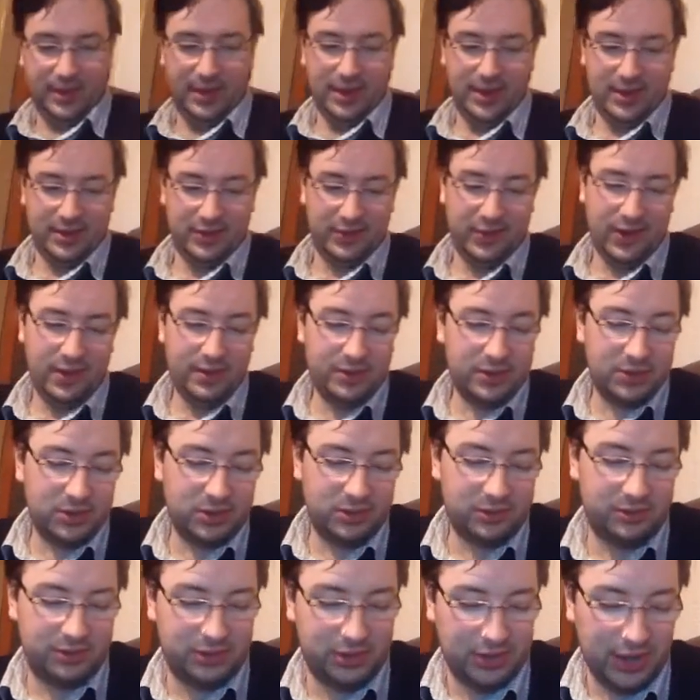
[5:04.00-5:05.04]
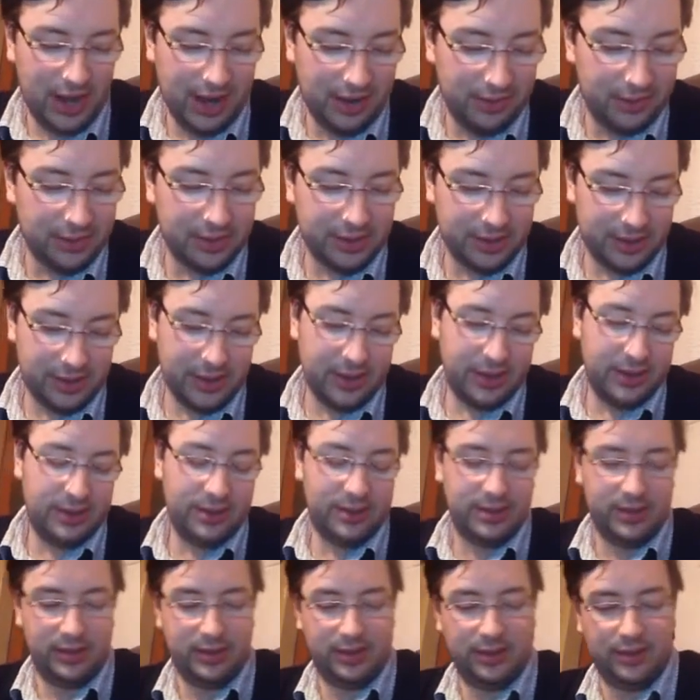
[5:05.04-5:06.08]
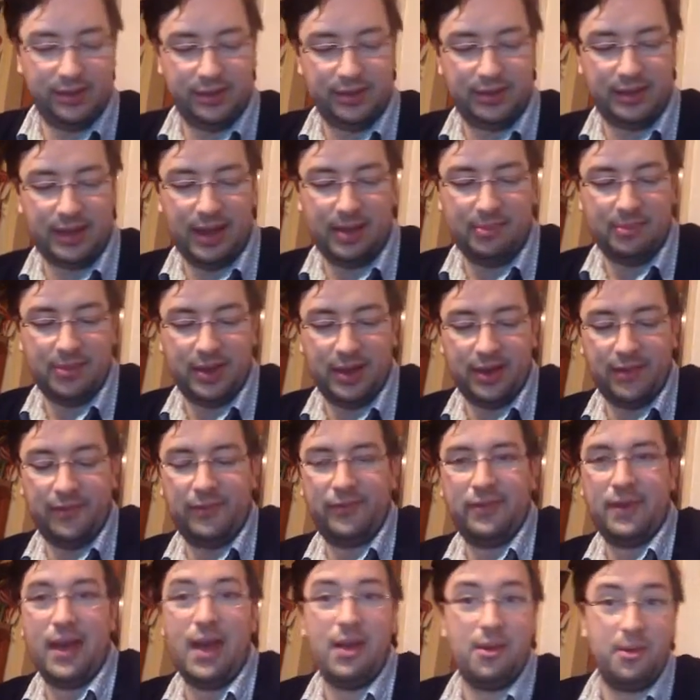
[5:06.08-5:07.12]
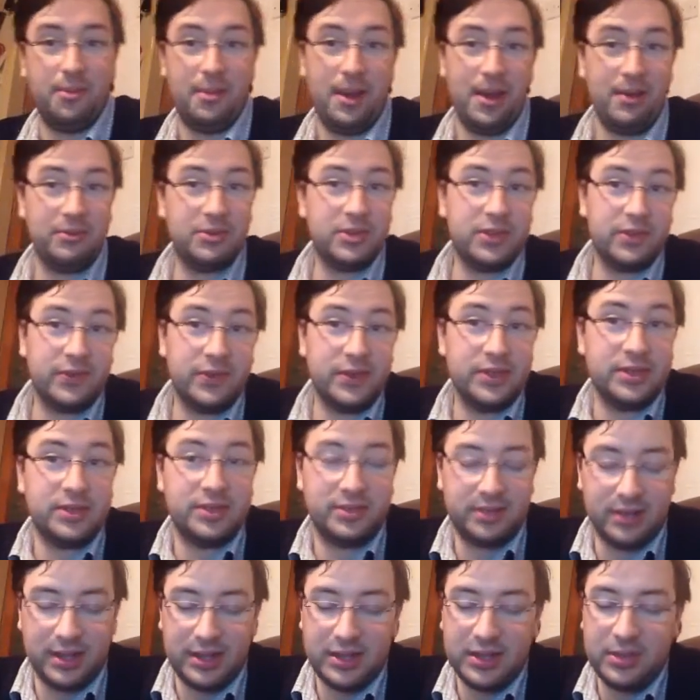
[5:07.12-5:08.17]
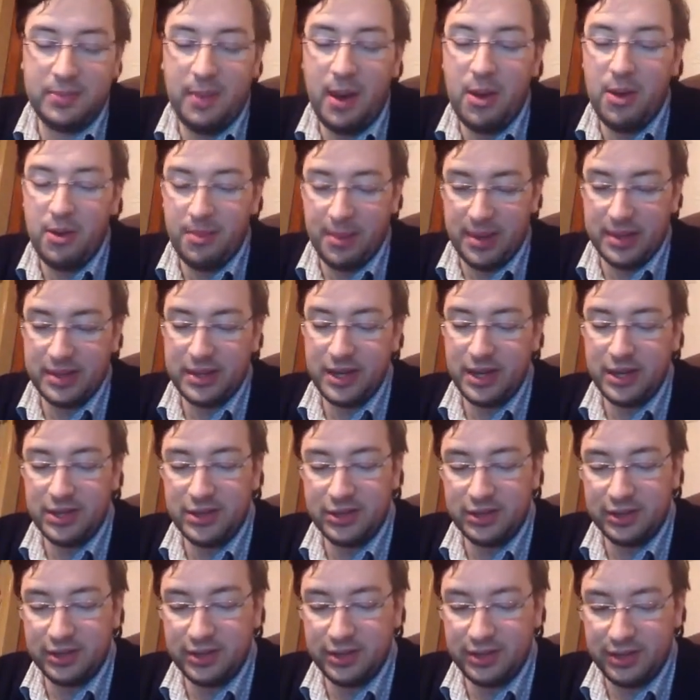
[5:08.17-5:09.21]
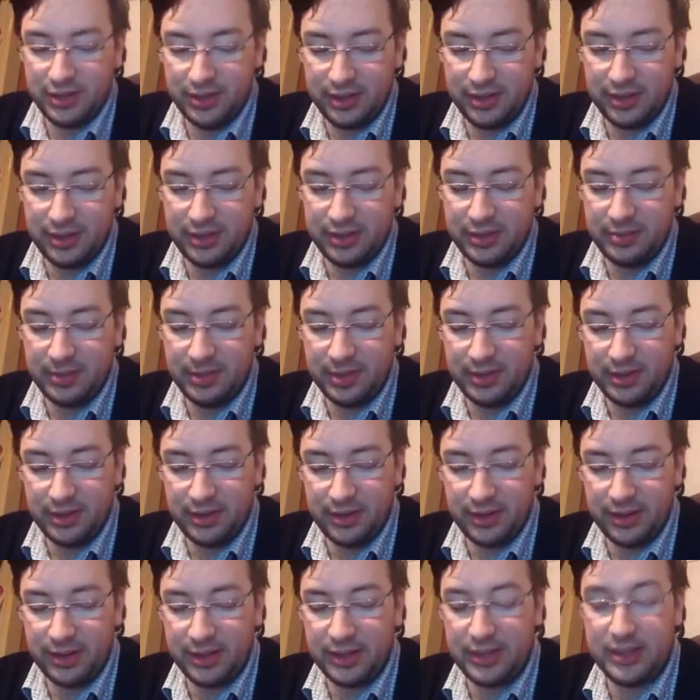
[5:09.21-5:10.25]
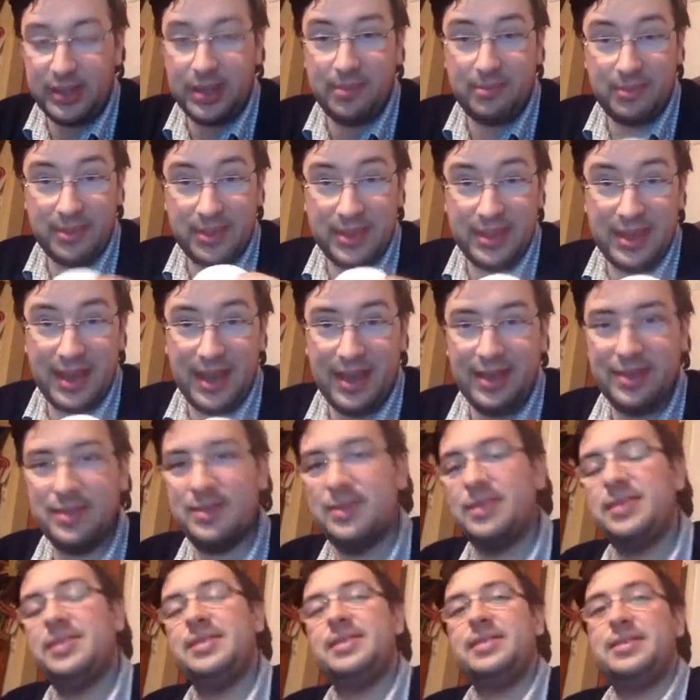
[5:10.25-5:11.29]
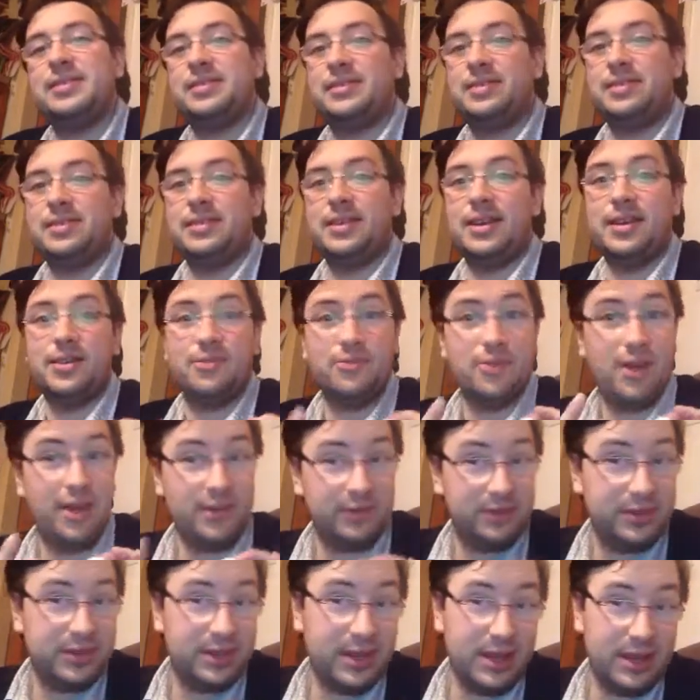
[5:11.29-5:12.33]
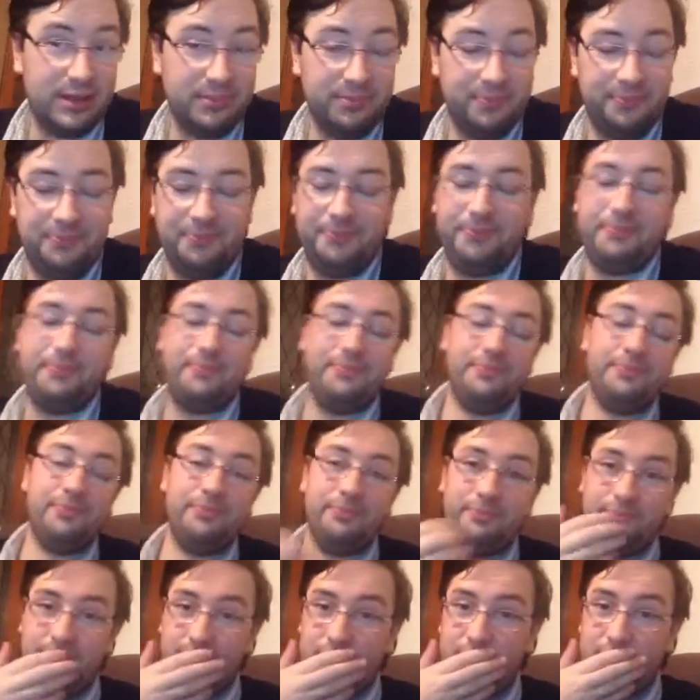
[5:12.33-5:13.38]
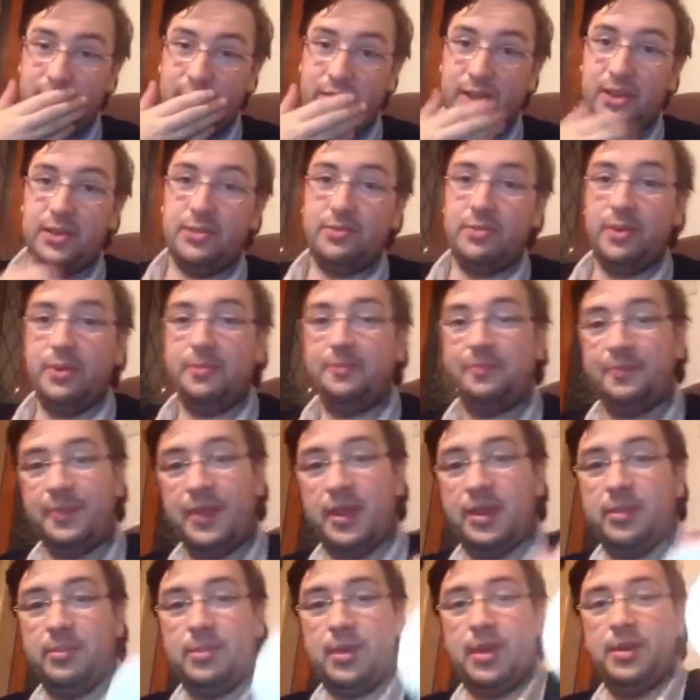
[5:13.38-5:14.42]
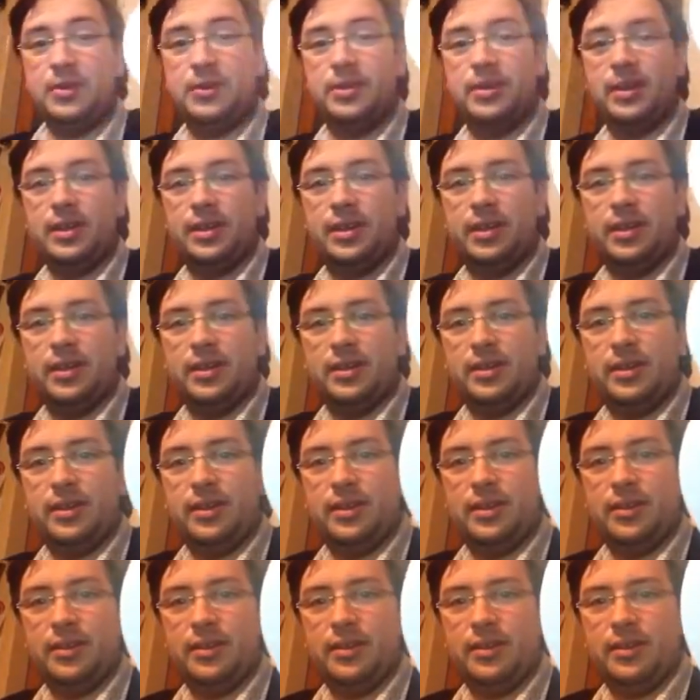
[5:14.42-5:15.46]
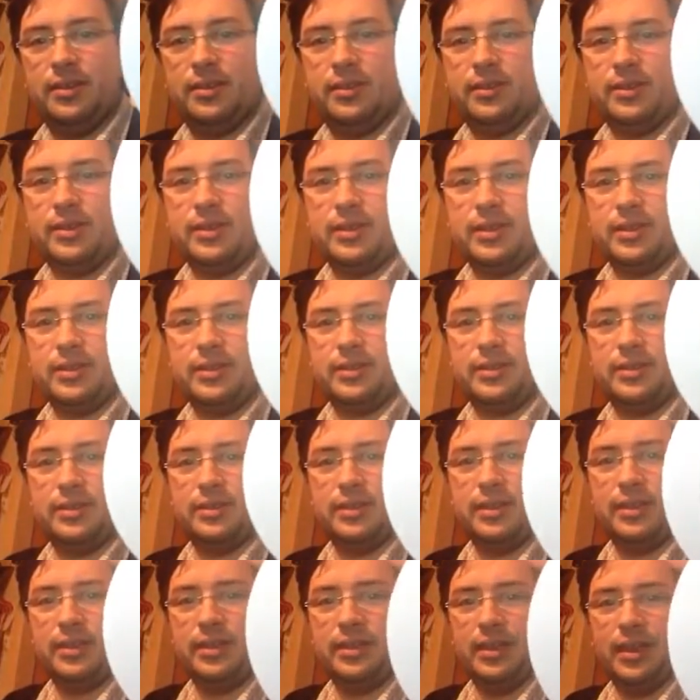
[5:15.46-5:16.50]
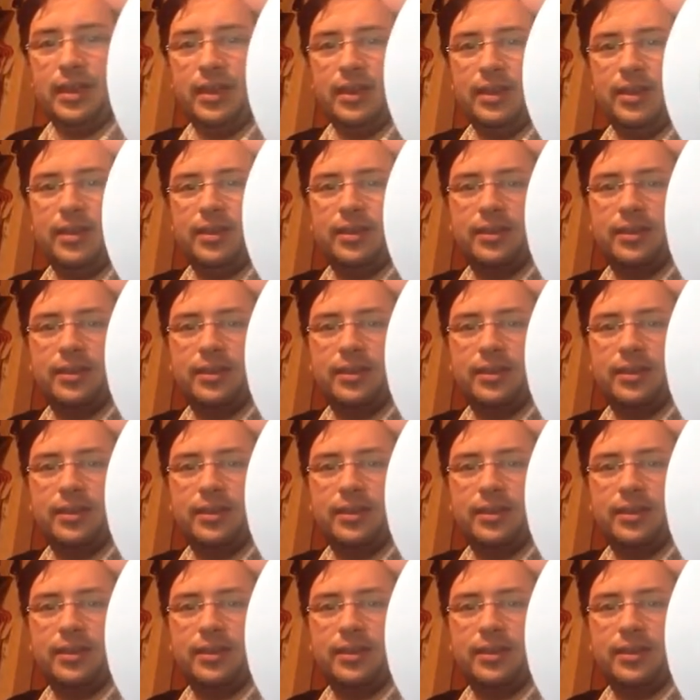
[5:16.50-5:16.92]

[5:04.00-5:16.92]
he's very generously sent me a fair amount of his experimentations that he's been doing, and he sent me this today. It arrived today, excuse me, in the post, as you can see there.